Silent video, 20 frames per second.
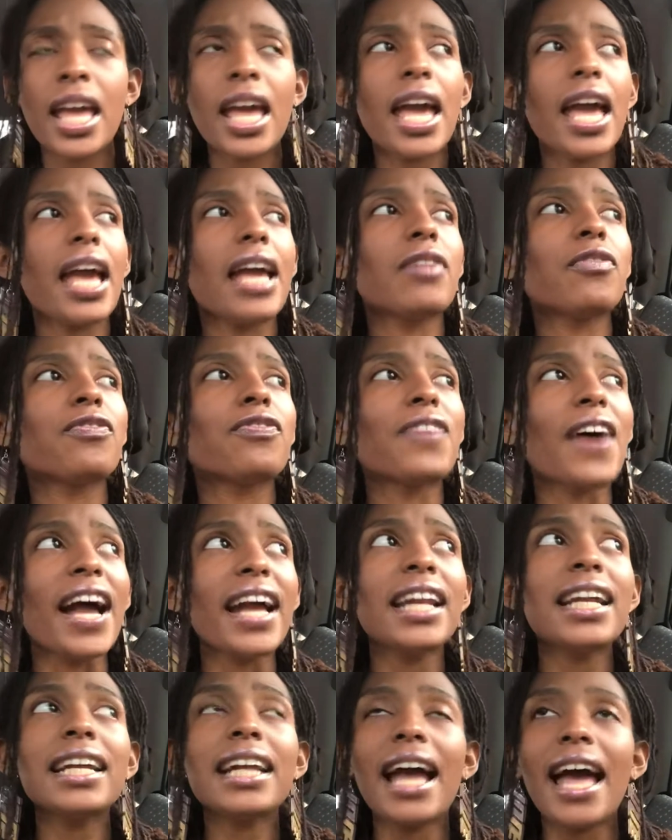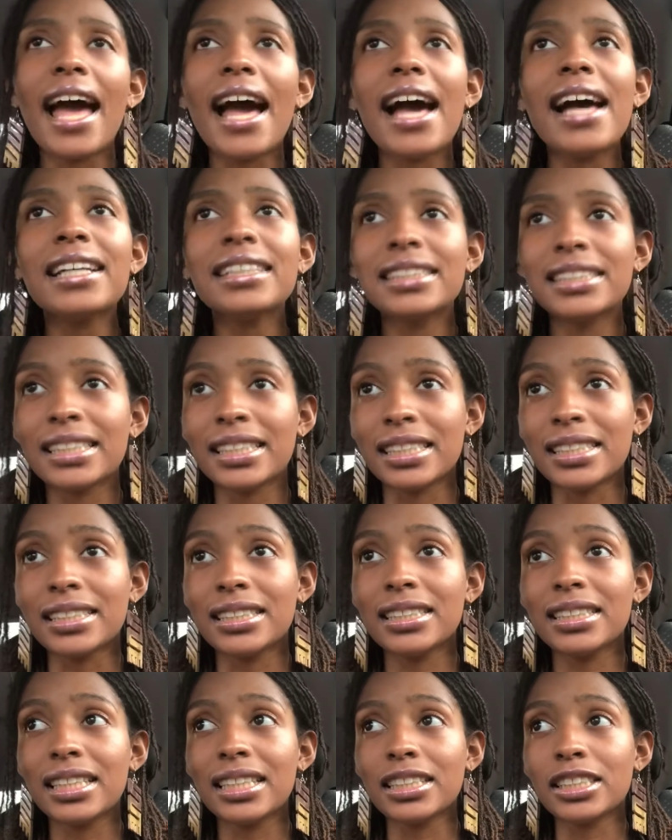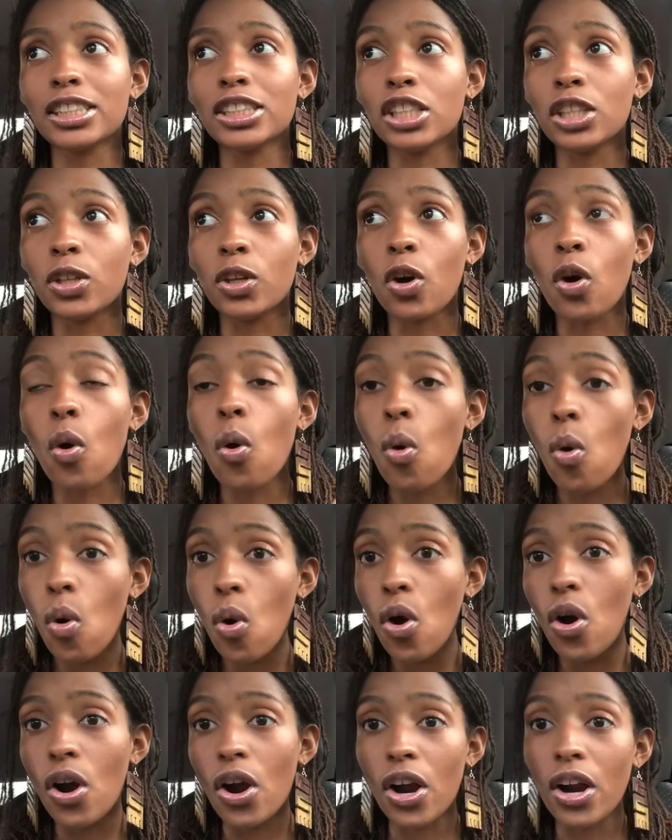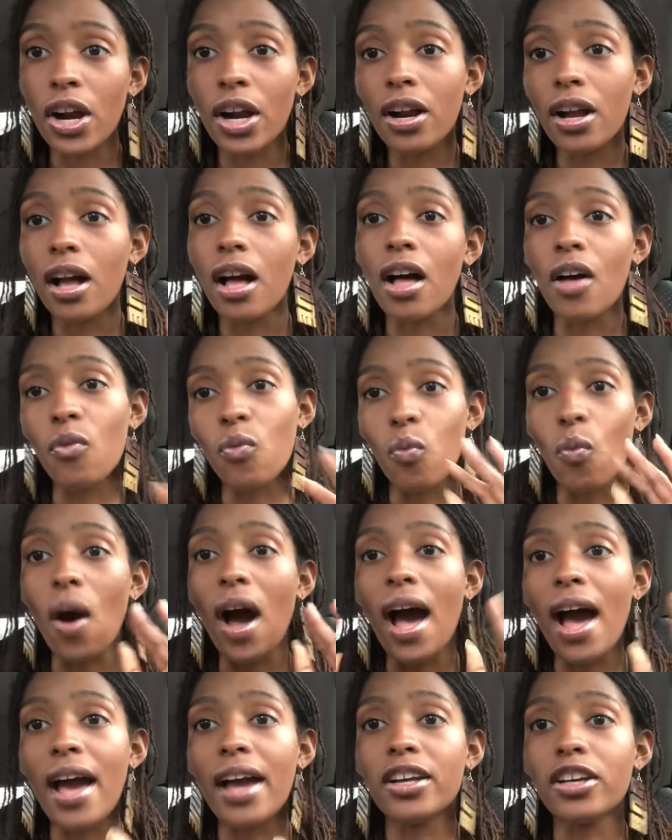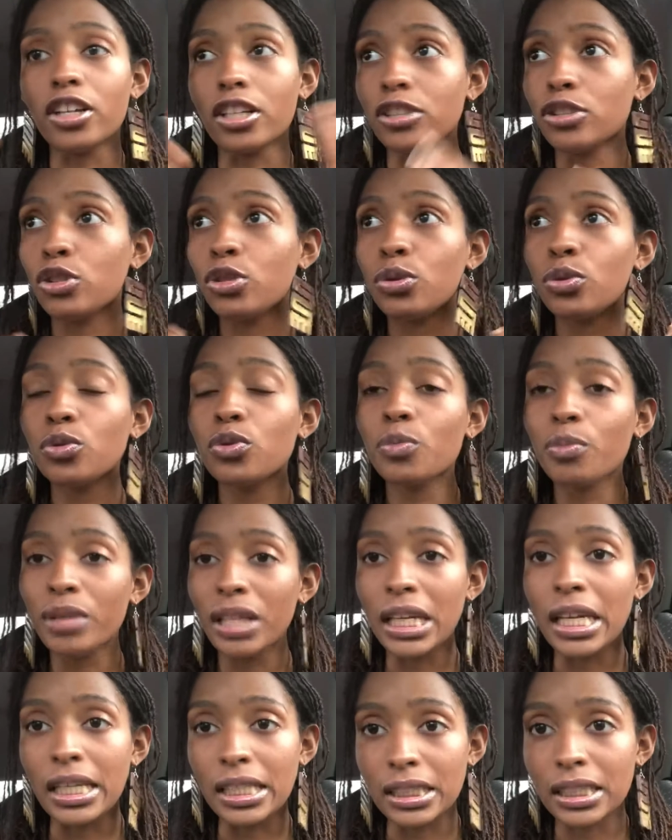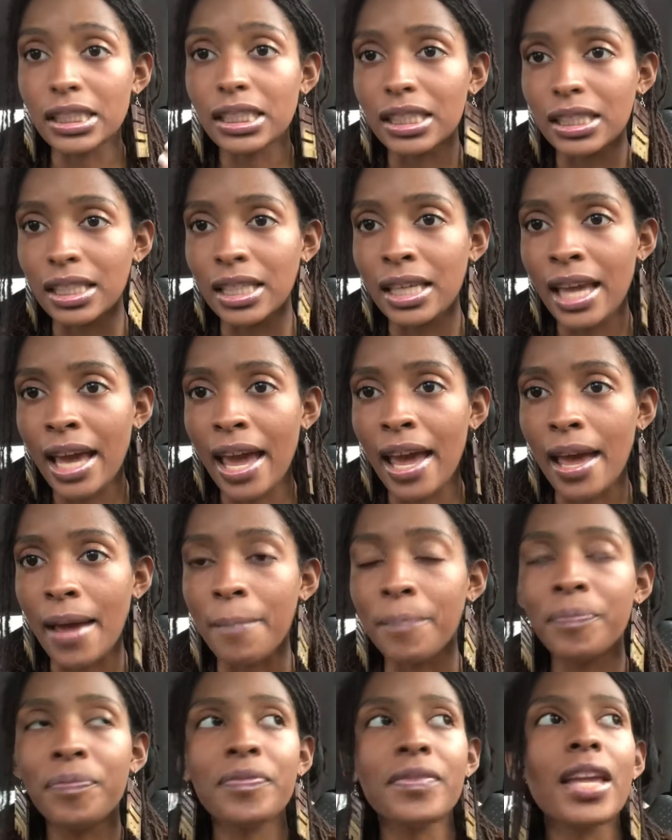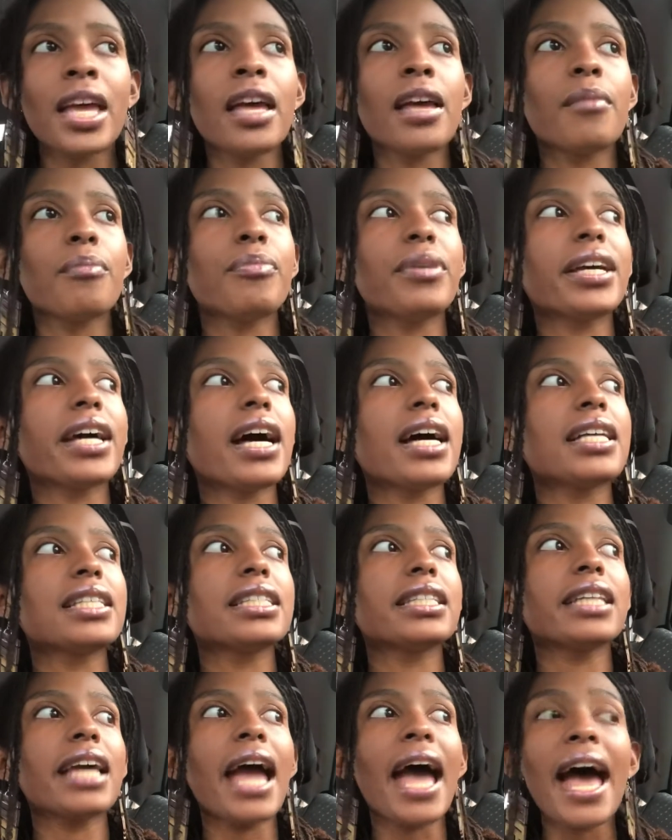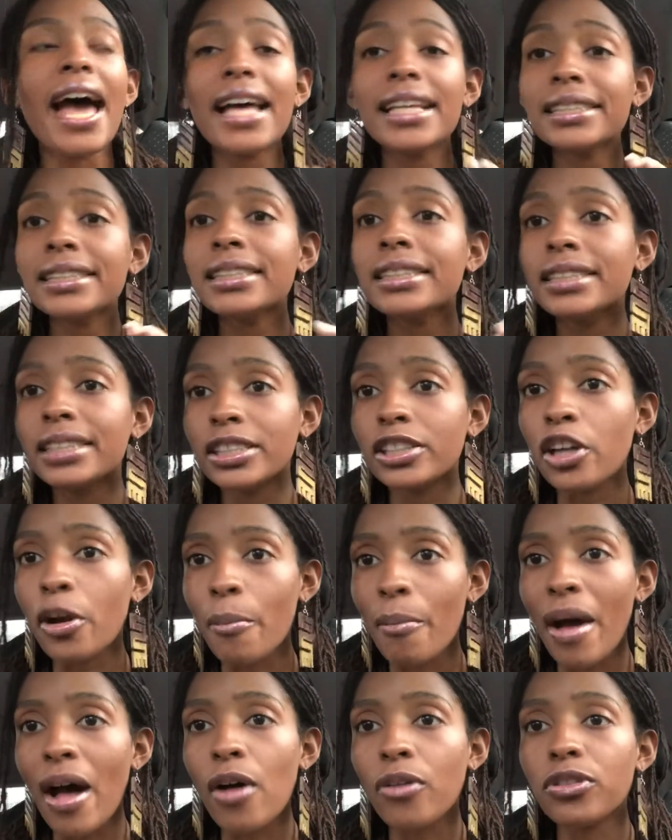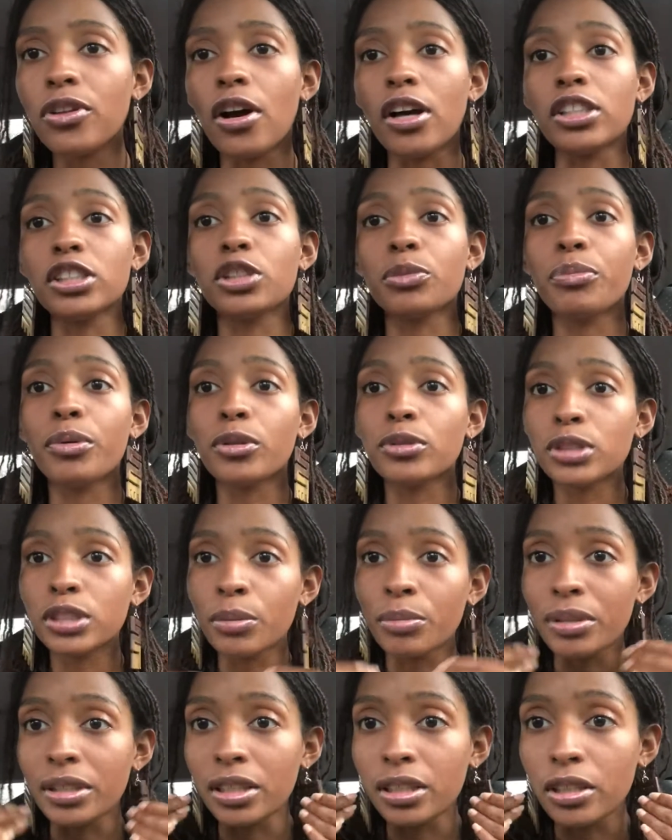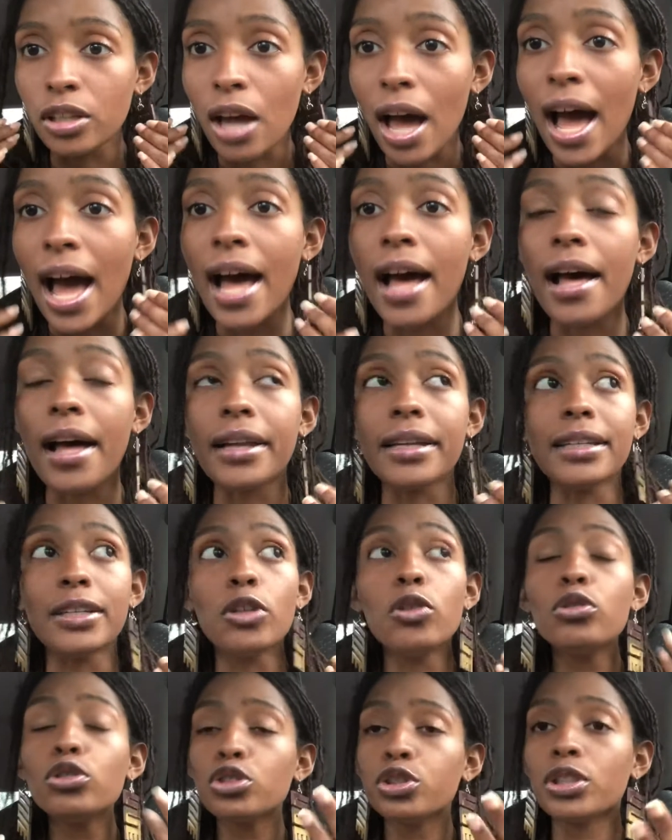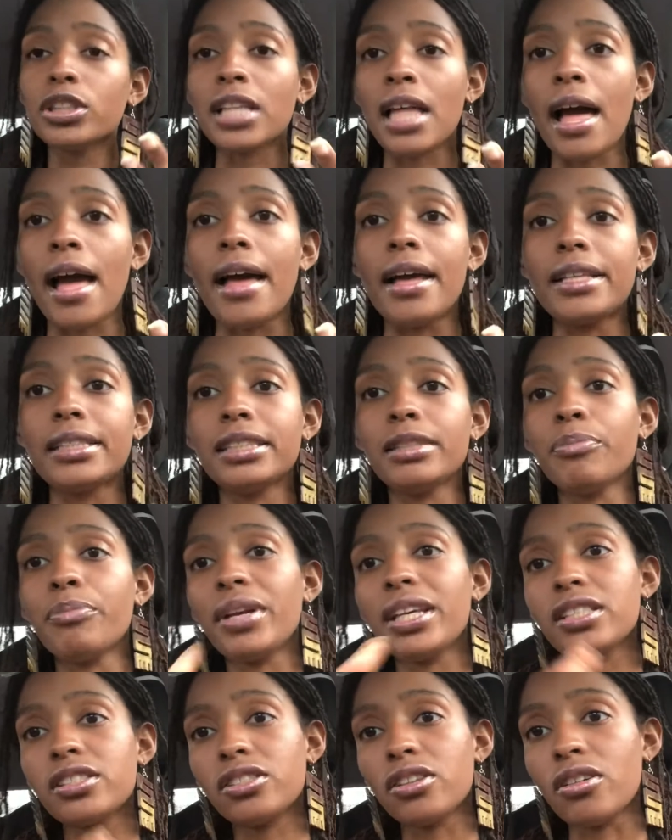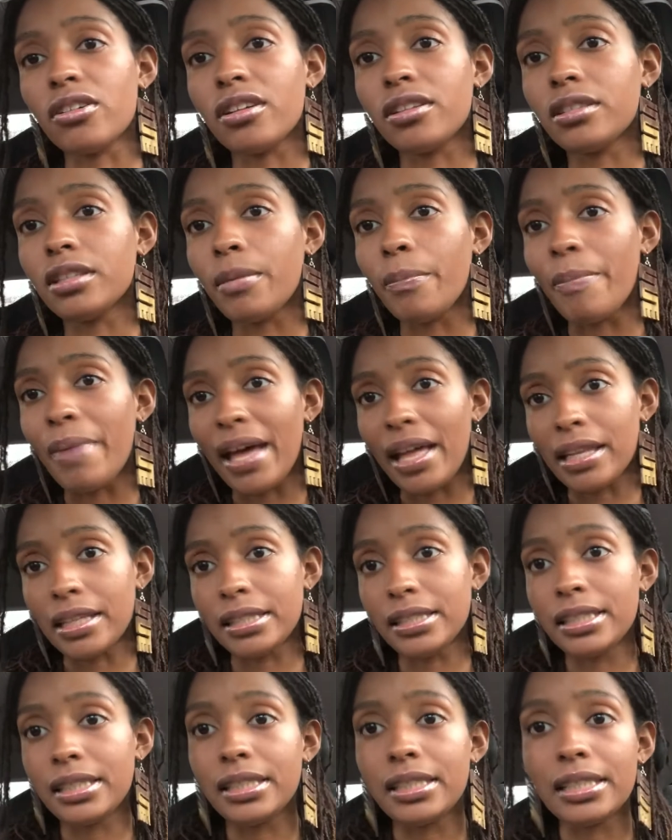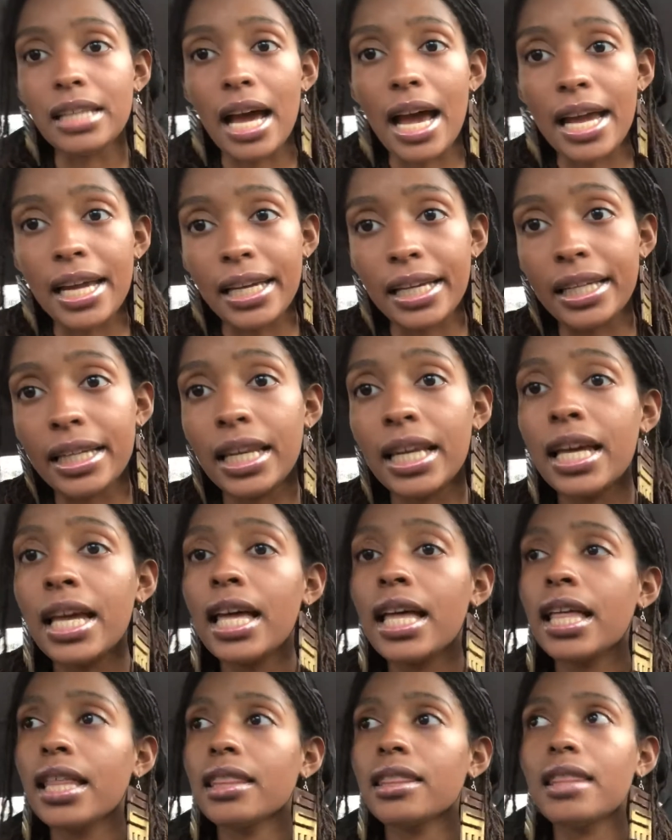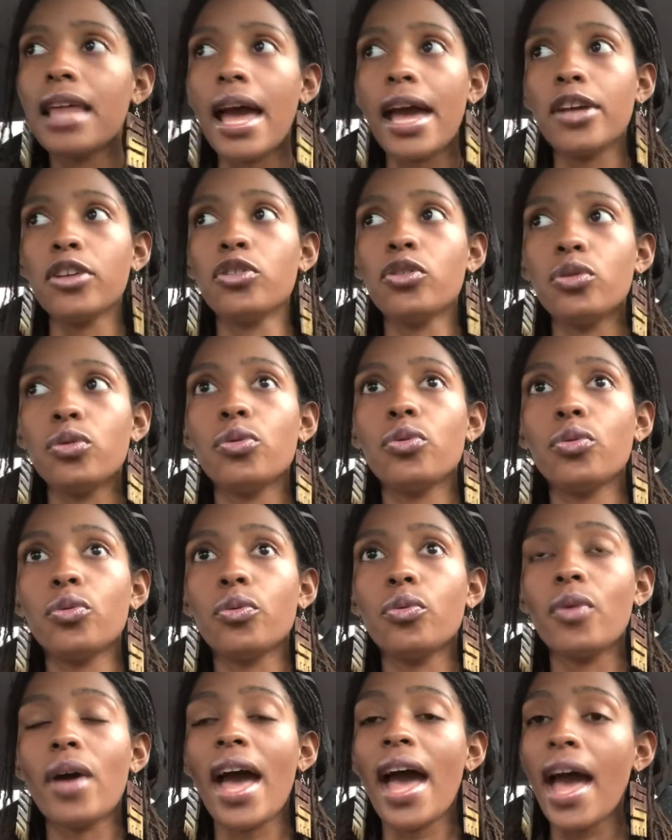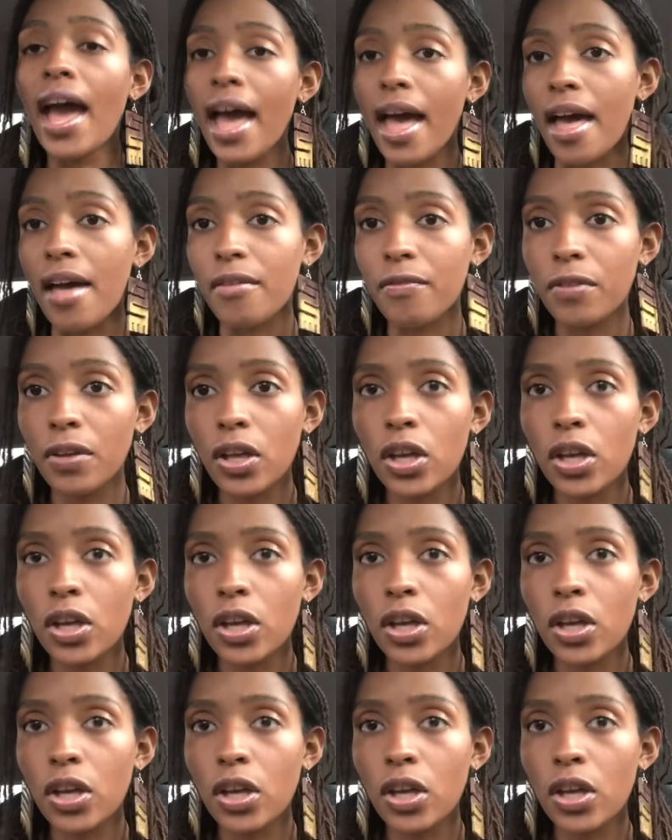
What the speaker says: And phytic acids is the core of why your tooth begins to decay. Because the acids in your mouth are supposed to be neutralized based on the balanced diet that you have.